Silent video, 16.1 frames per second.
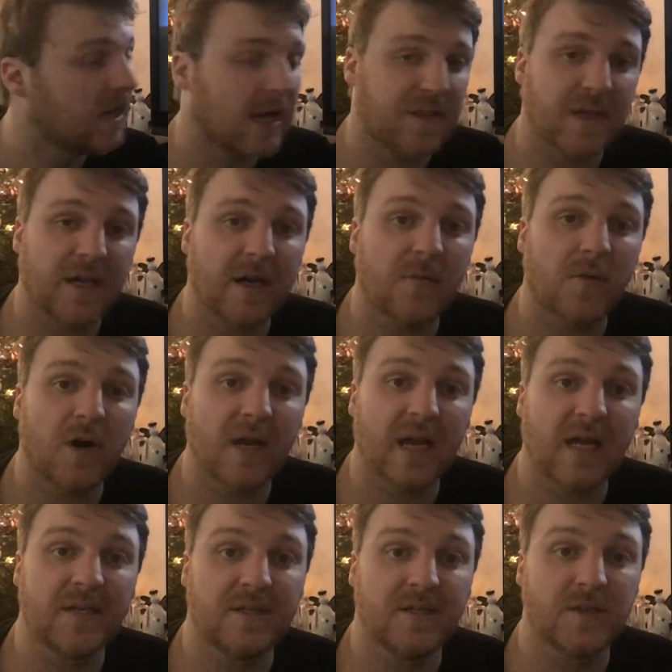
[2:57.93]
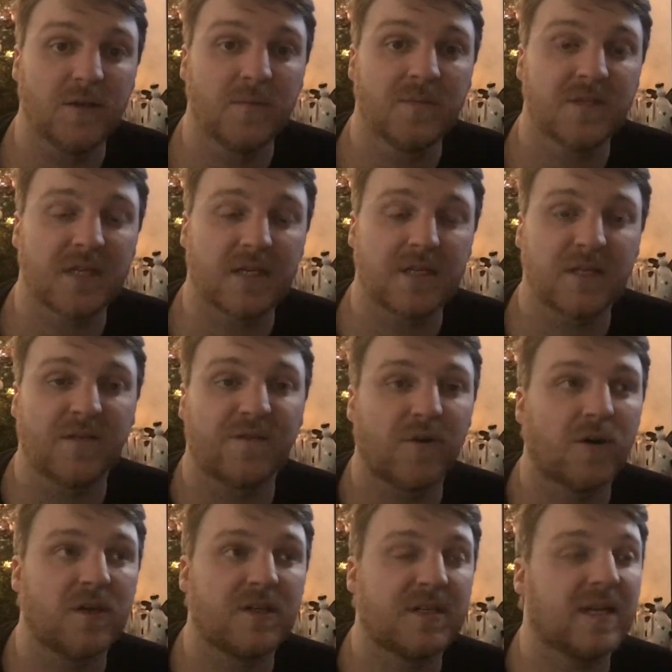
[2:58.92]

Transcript: I think I want to get Doom 64.